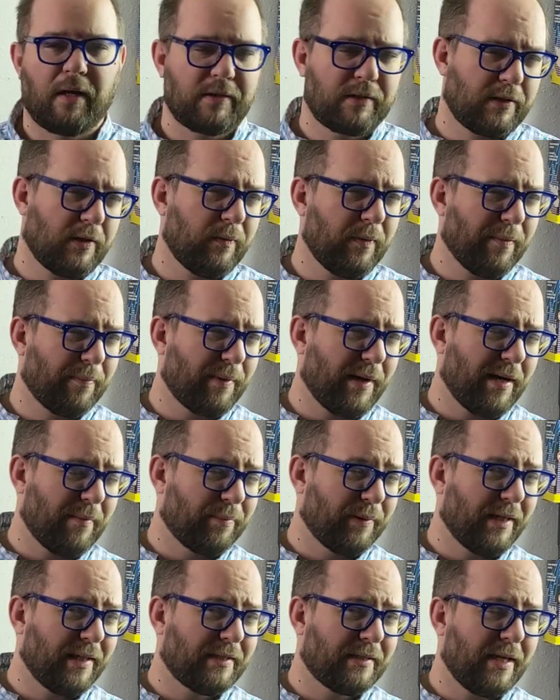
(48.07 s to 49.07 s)
Also, we
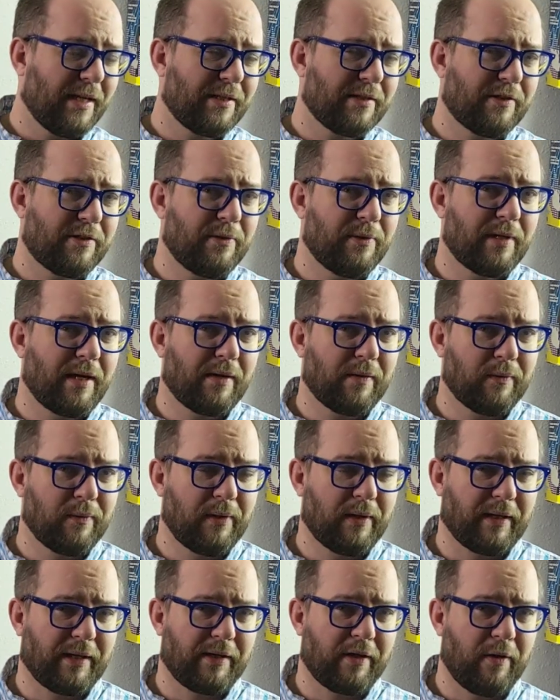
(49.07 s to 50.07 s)
bought
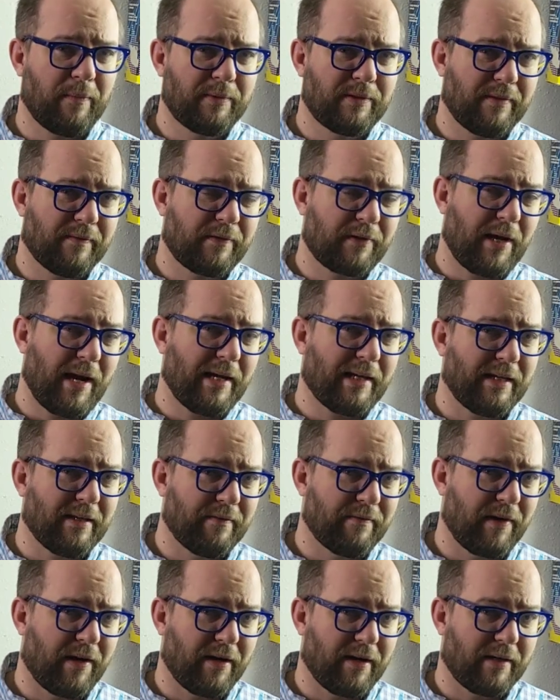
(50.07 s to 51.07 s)
PlayStation2.org in hopes of
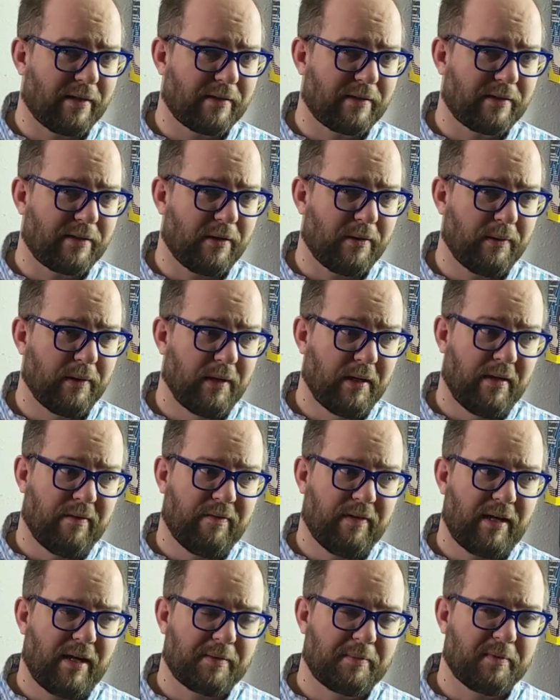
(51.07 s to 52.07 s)
tracking variants, so
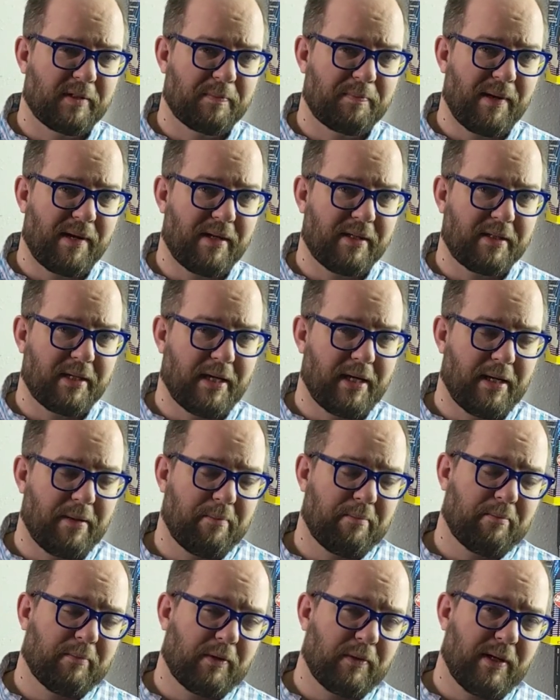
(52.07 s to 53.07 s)
if you got some spare
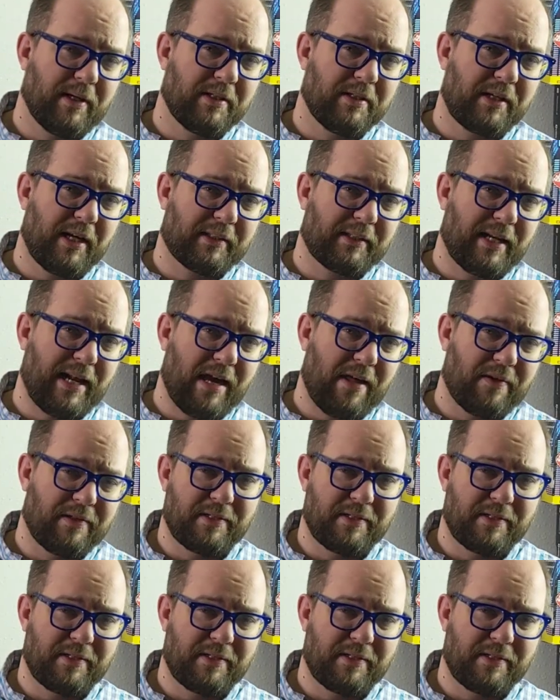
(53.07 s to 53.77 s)
time, go ahead and check that out.